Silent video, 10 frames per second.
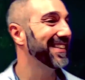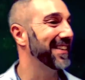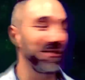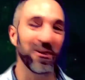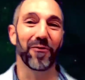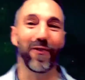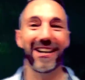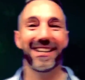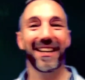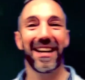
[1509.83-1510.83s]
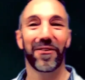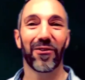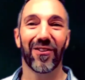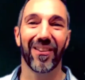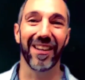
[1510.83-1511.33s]
in your fight
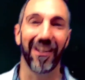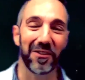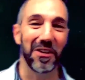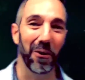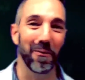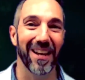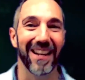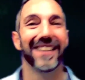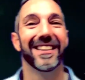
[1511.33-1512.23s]
against, the, you know, tyranny.